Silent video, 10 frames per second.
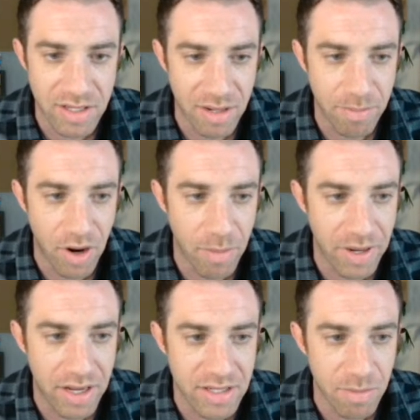in part
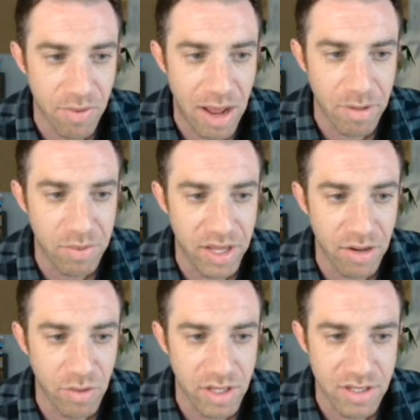because they're probably playing a
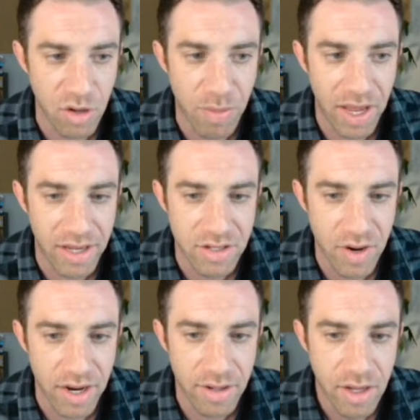really slow pace,
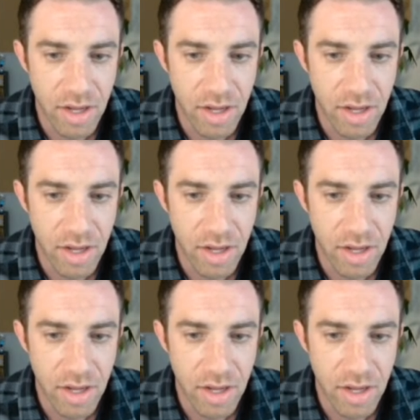right?